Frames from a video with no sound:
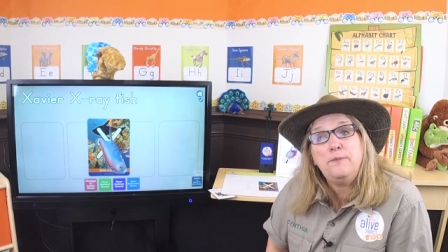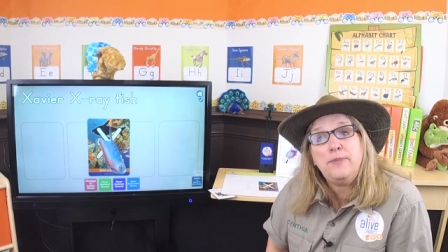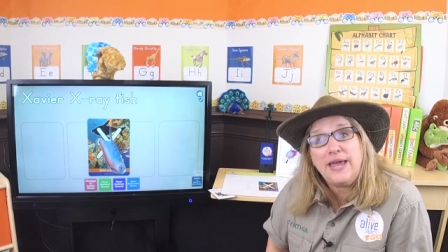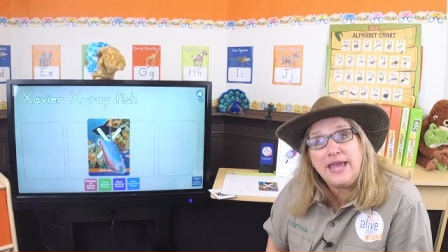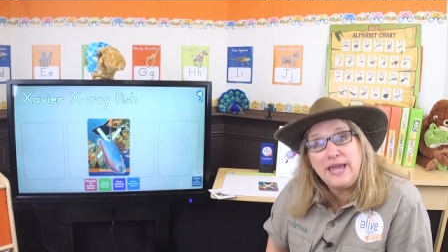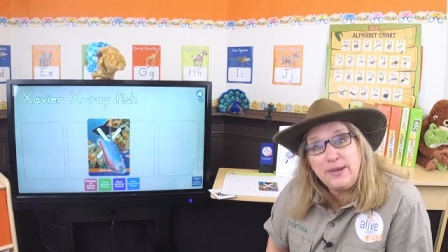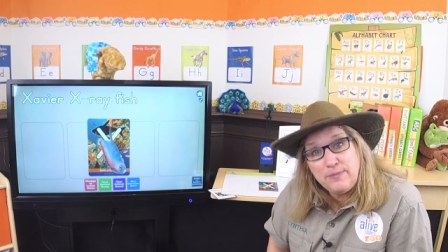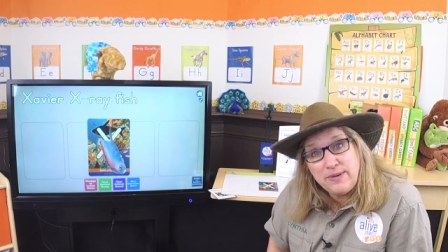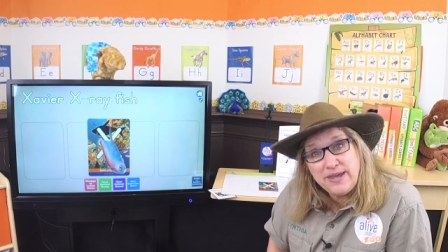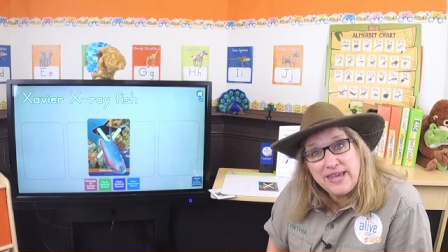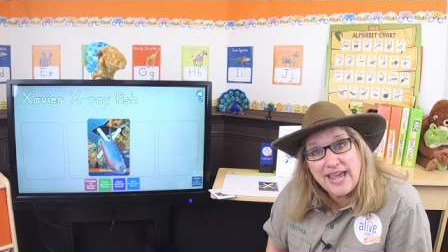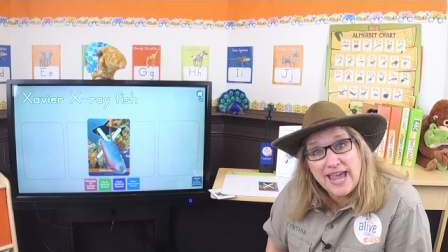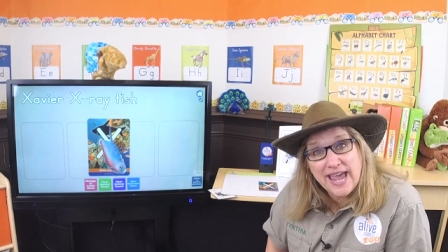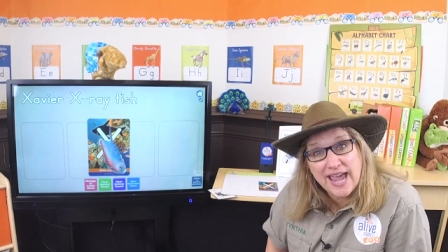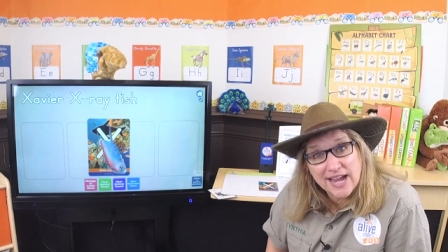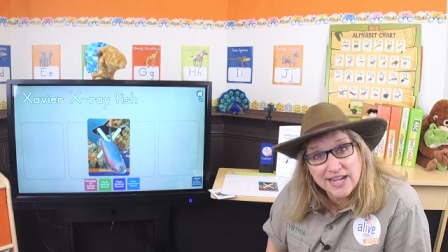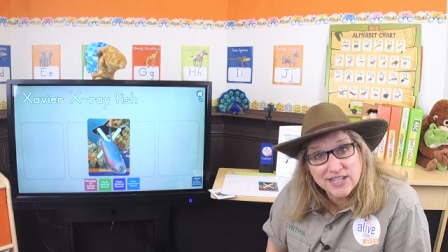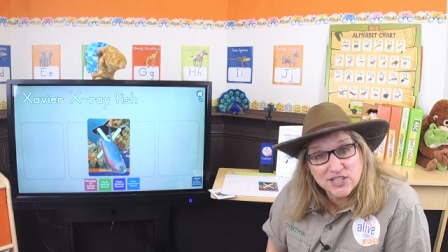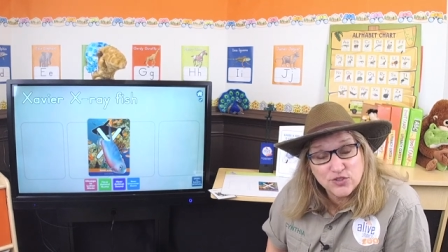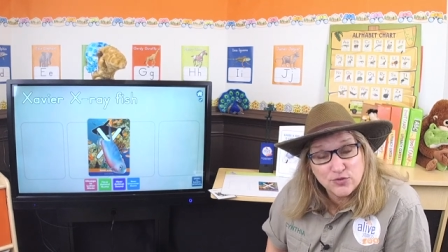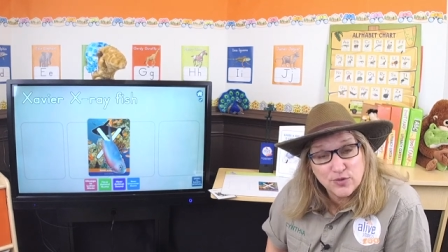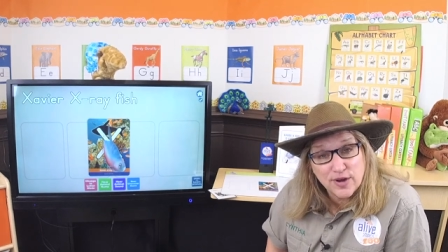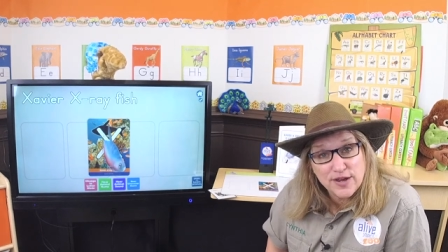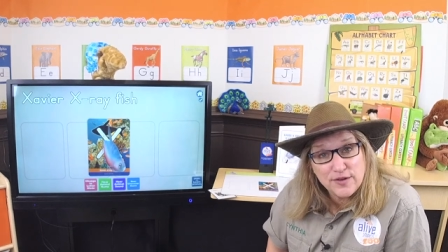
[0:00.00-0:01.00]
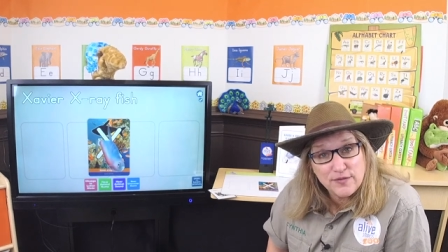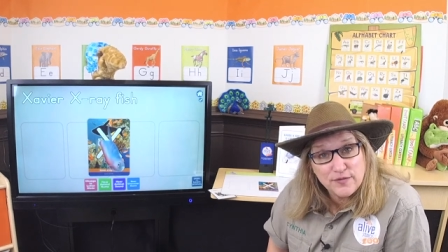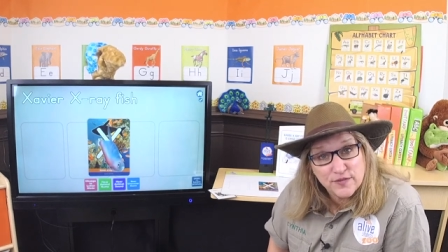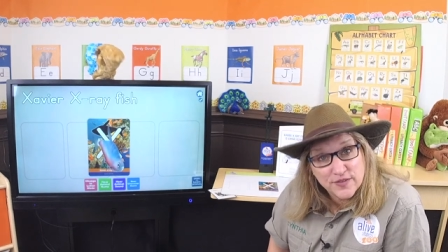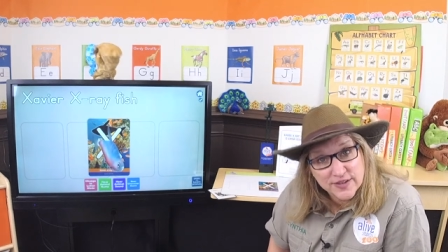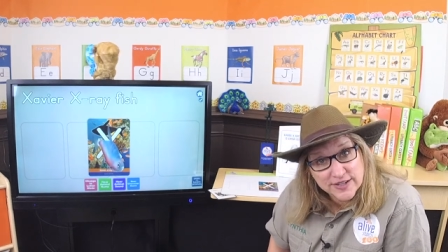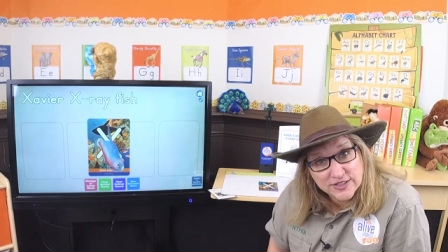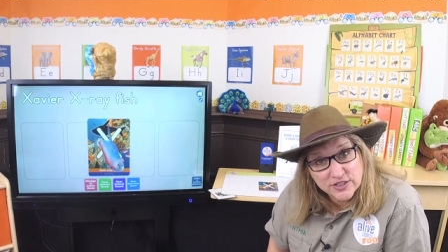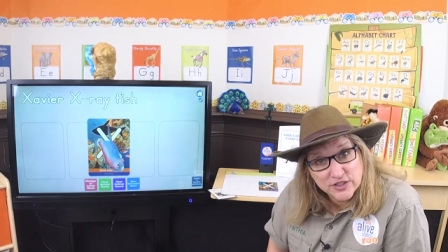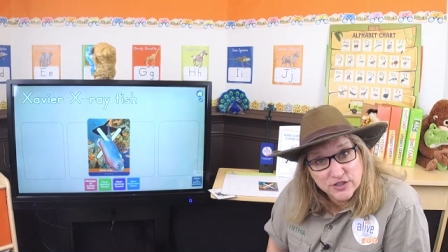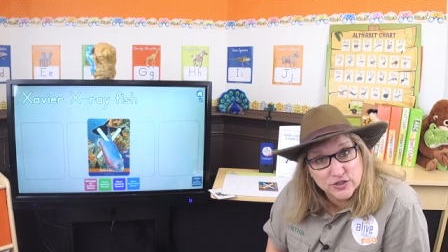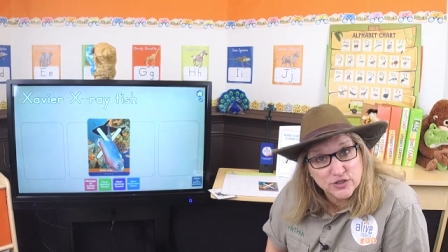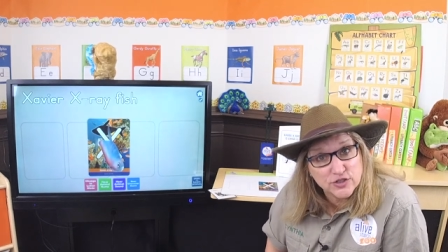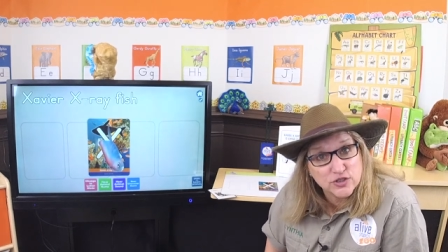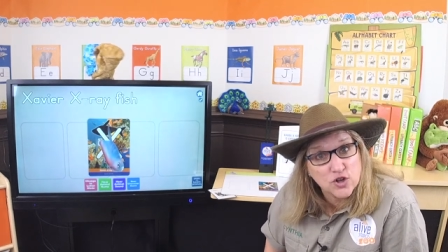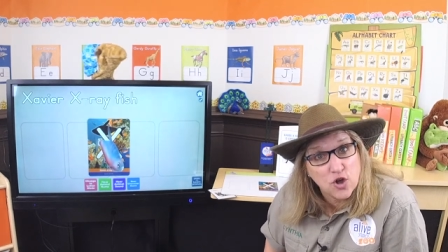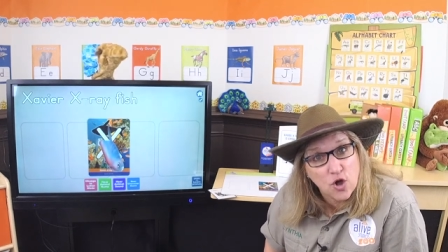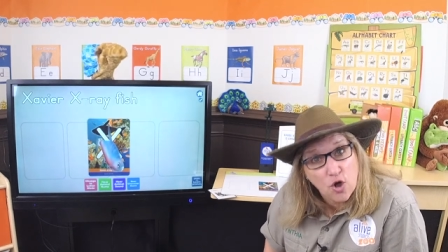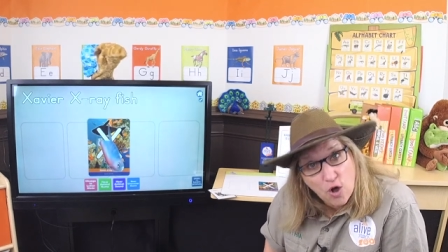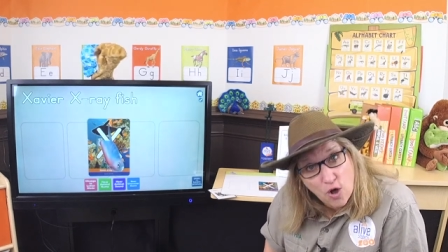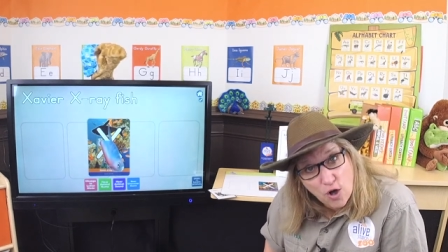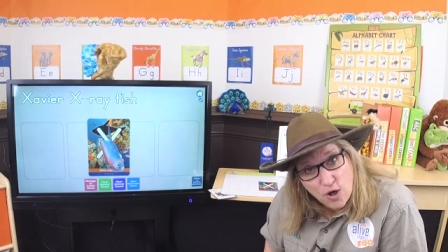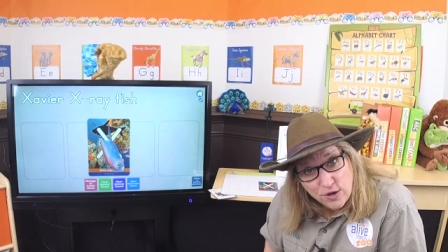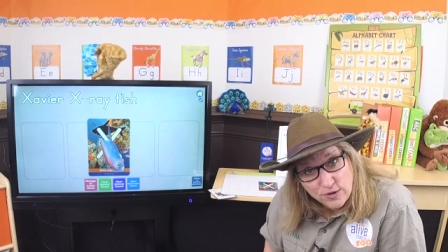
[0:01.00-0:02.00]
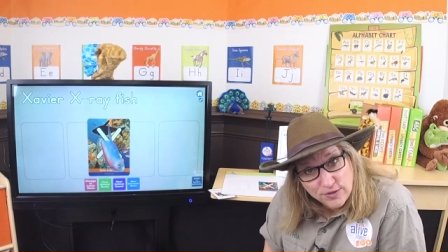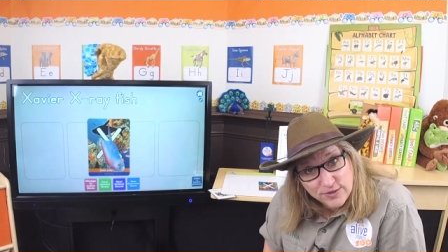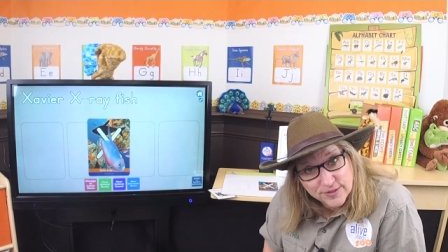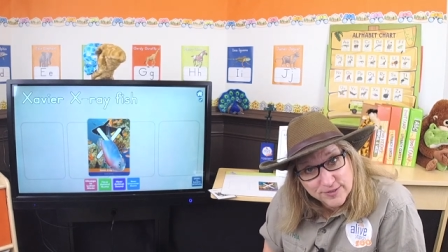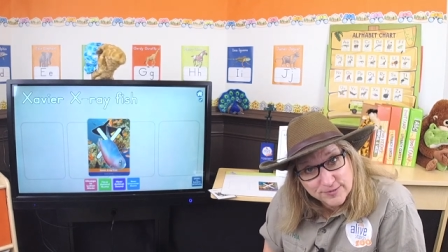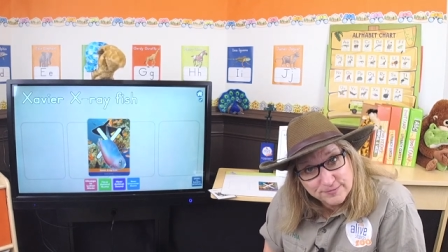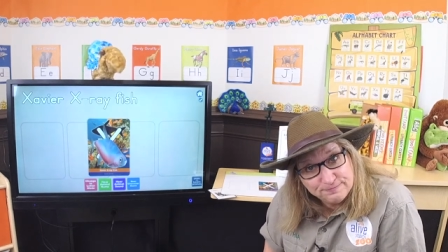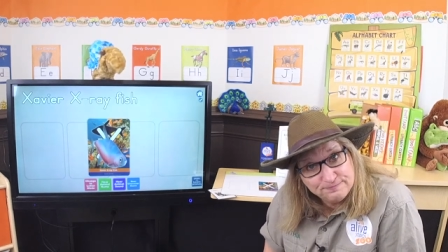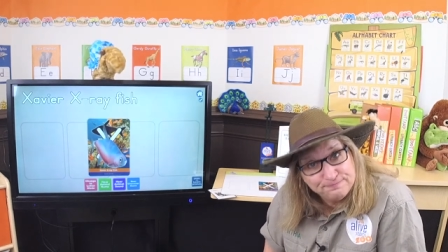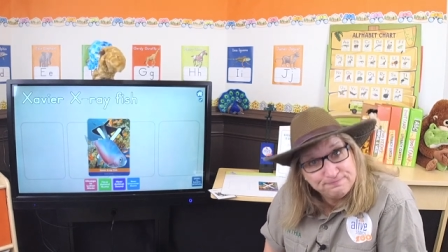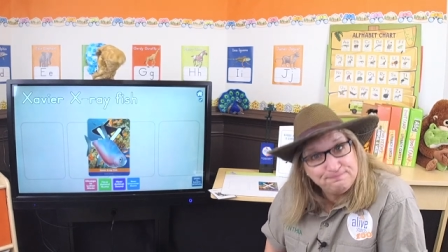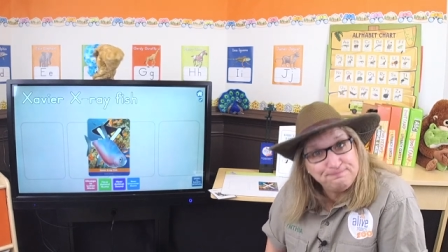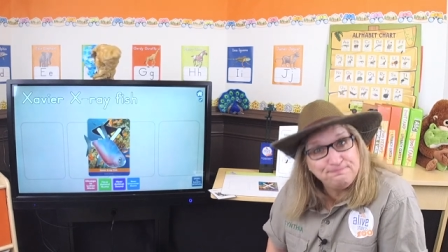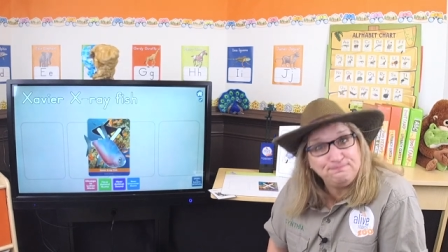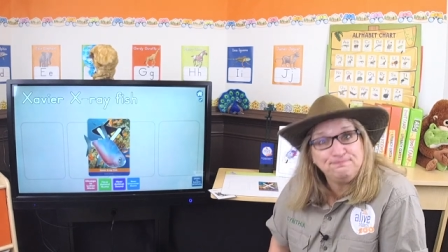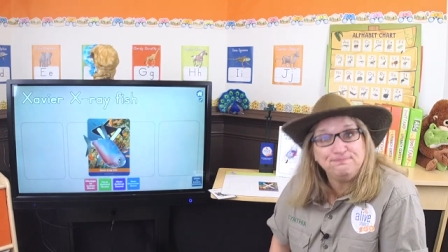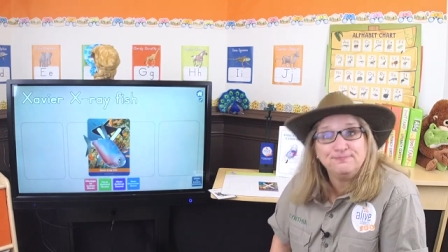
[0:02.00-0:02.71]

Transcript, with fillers: baby X-ray fish is called? Hmm.